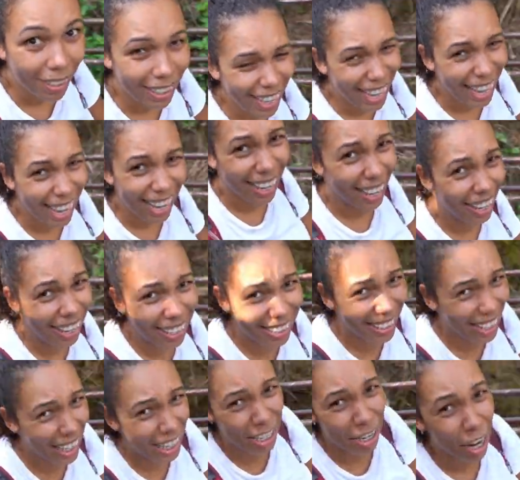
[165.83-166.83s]
Yeah, I
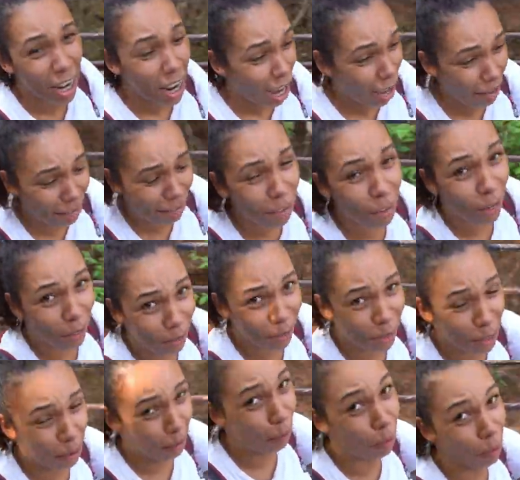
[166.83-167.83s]
didn't. I thought I was
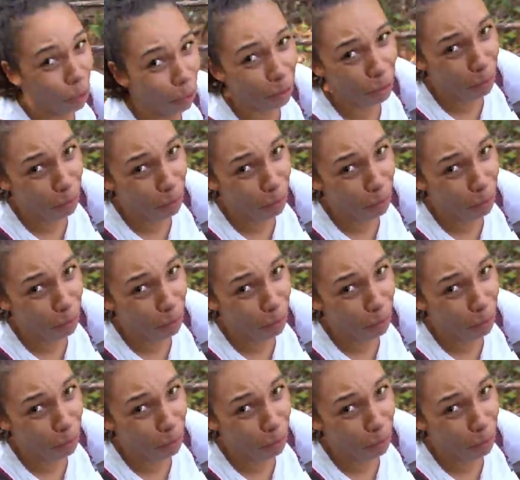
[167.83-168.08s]
going to fall off.